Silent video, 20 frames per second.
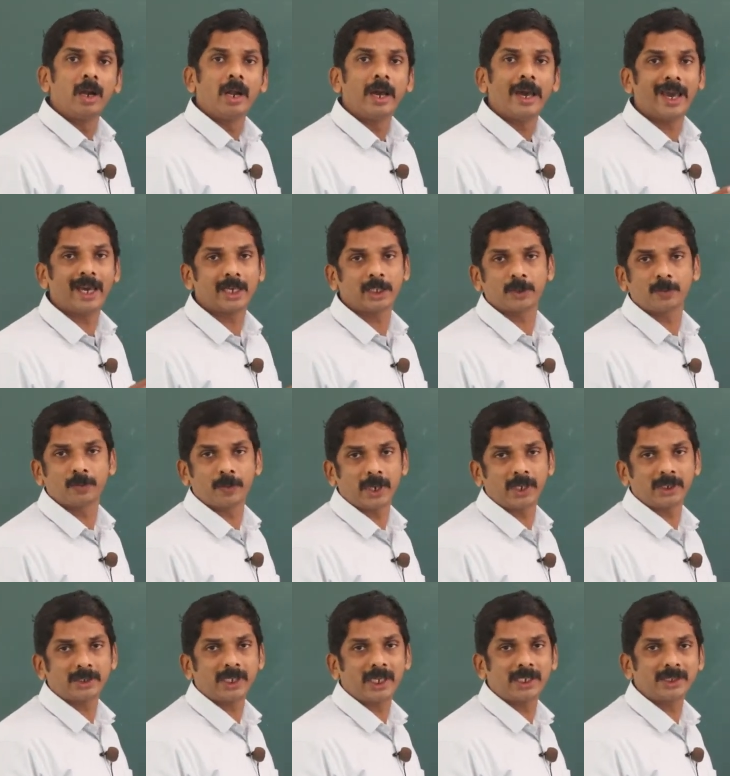
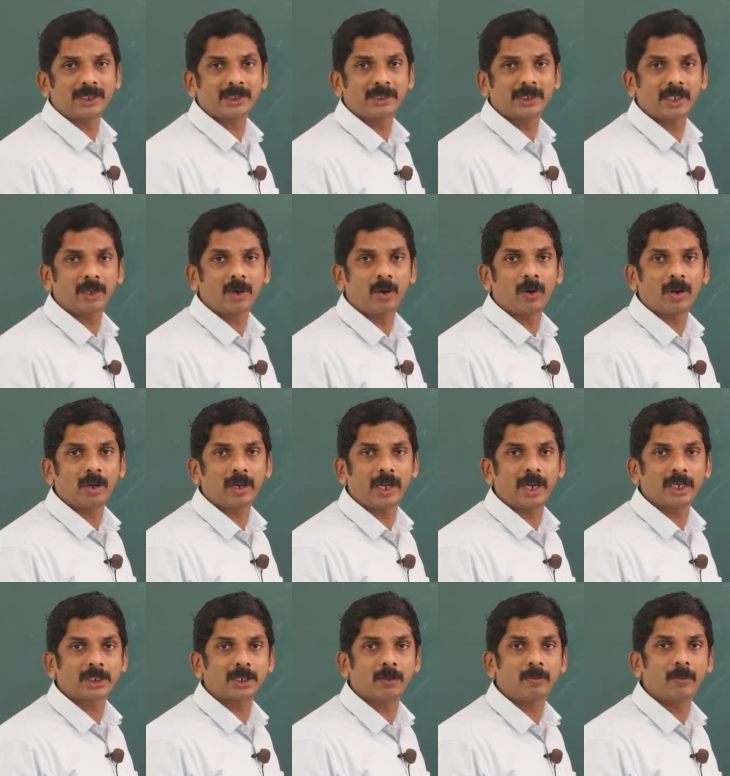expressed as a zero order
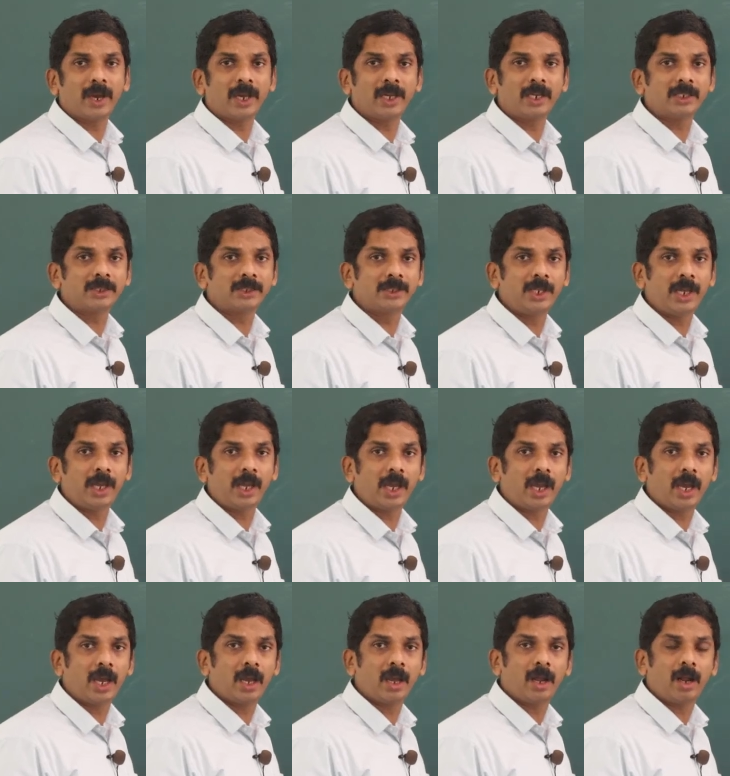reaction minus
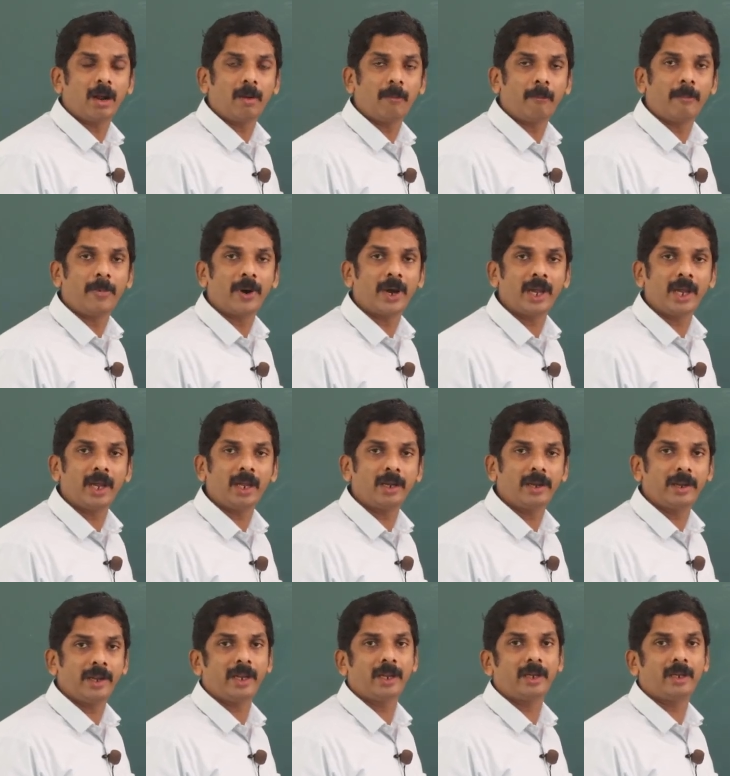dA by
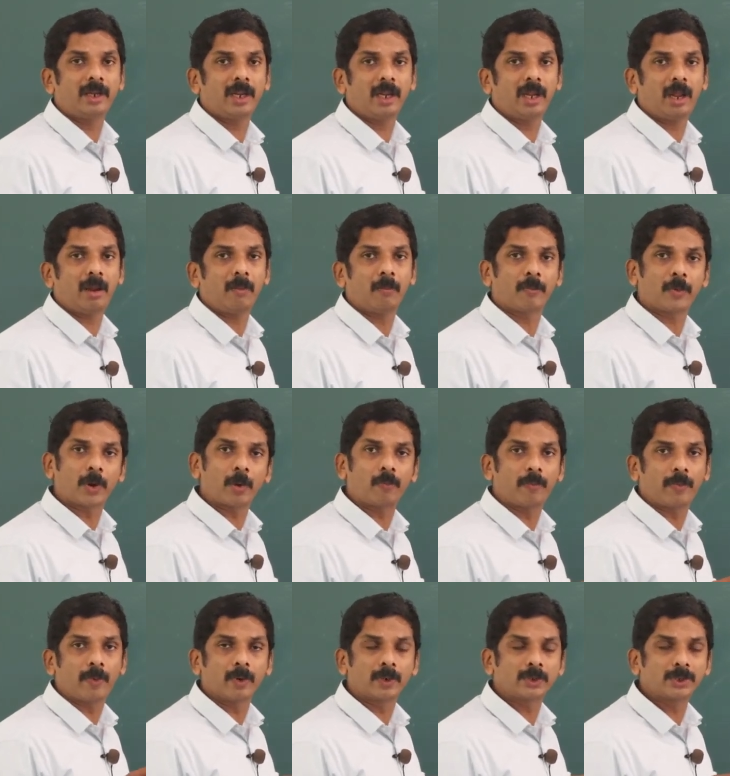dt
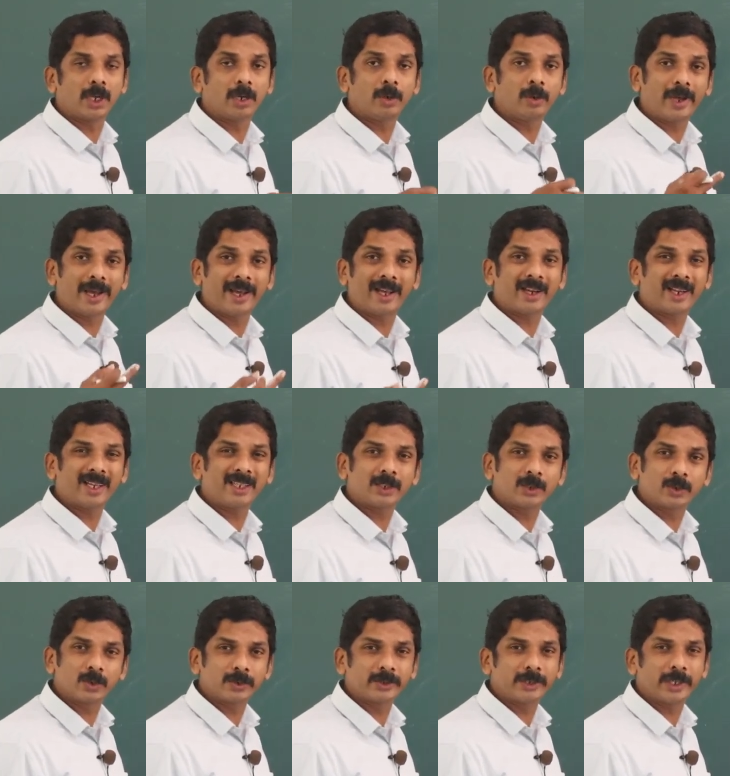proportional to A
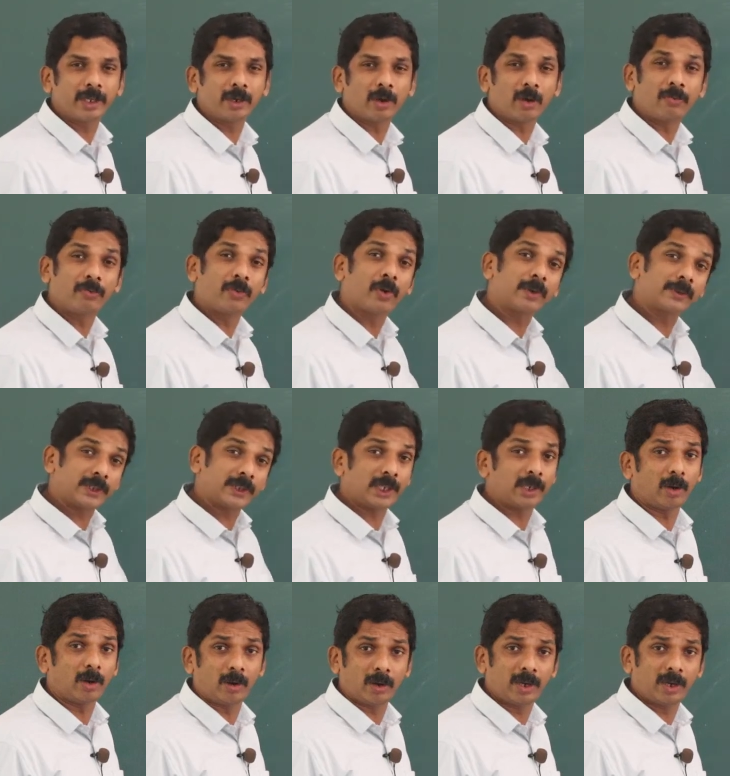raised to 0 for
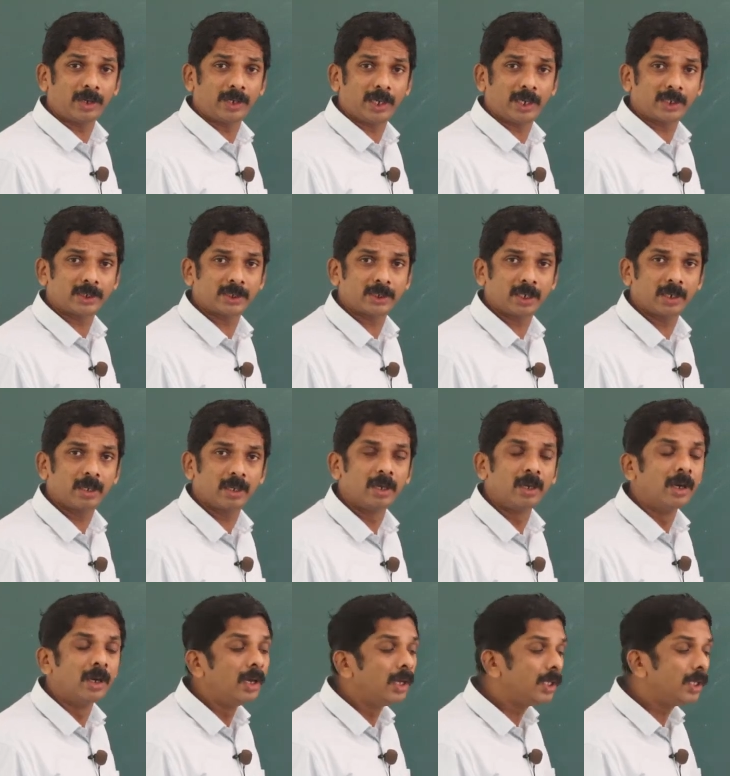zero order reaction.
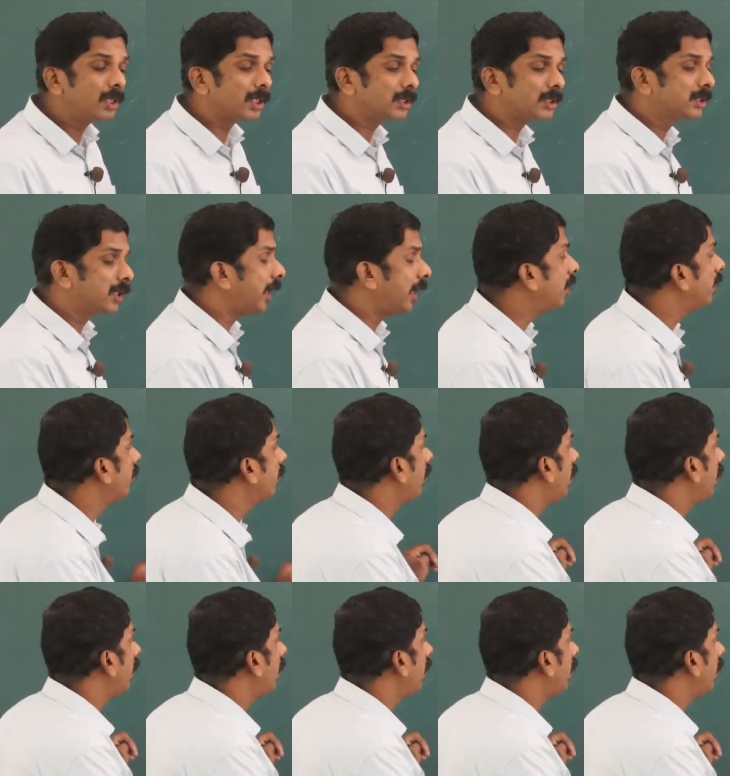In the same